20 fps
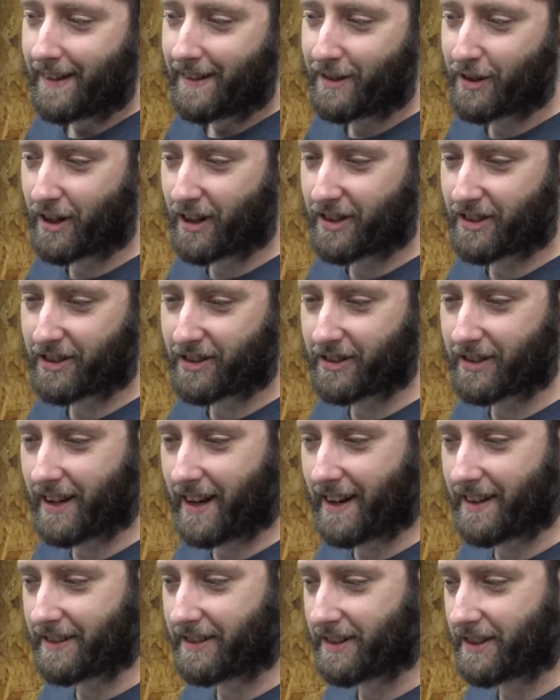just
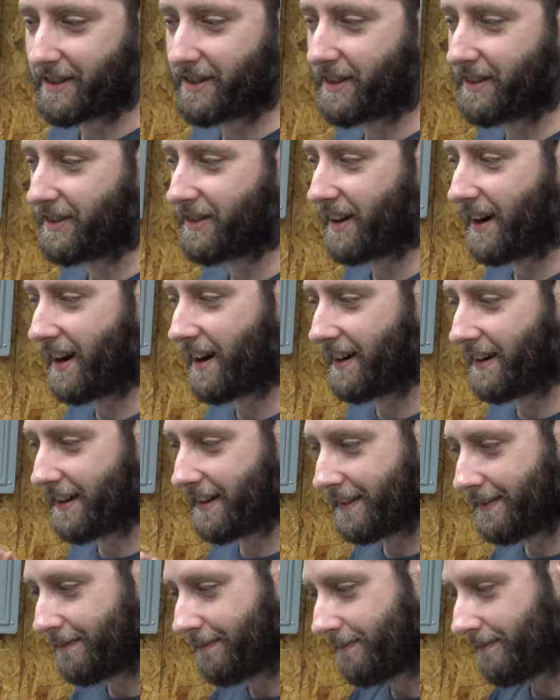as a
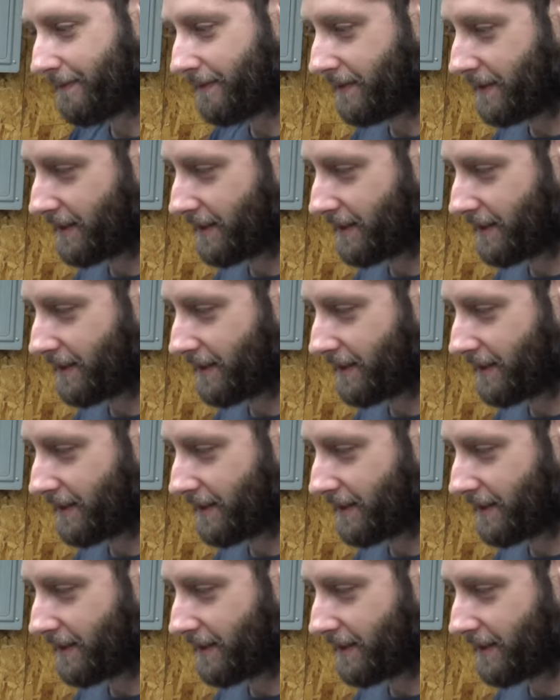design